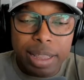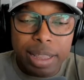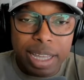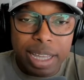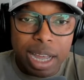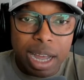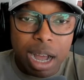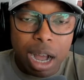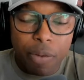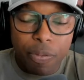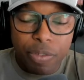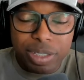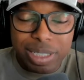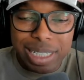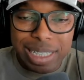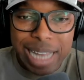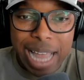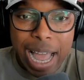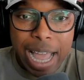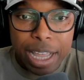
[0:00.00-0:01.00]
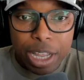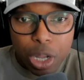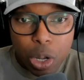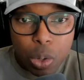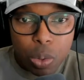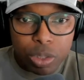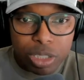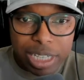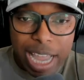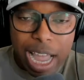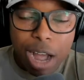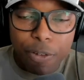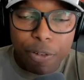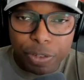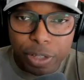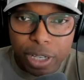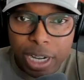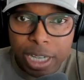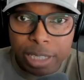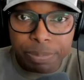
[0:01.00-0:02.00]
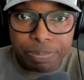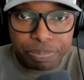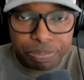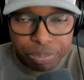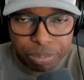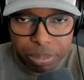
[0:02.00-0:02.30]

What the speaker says: the offensive line coach Cal Flood,